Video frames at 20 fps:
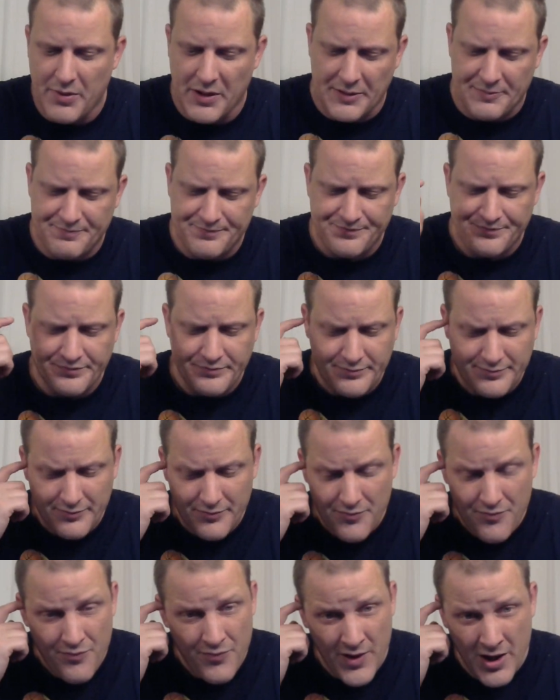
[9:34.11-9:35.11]
but
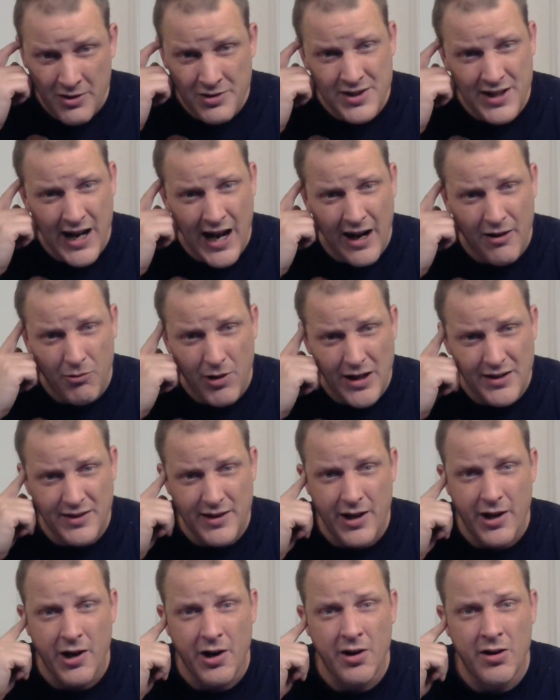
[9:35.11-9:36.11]
there's a guy right
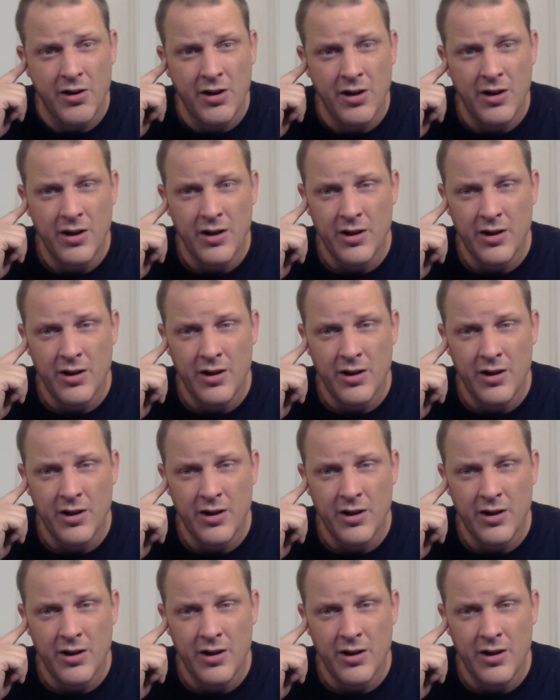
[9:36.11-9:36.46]
there,